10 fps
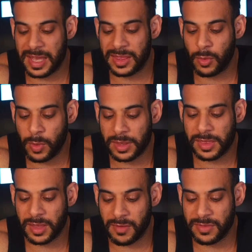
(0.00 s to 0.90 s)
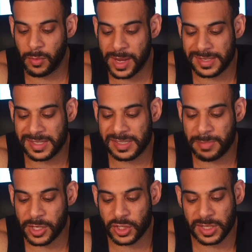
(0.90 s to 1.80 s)
and the width of the waist,
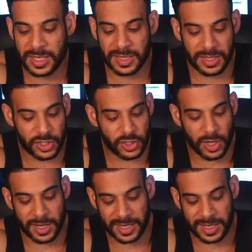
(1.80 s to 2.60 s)
especially in this shot.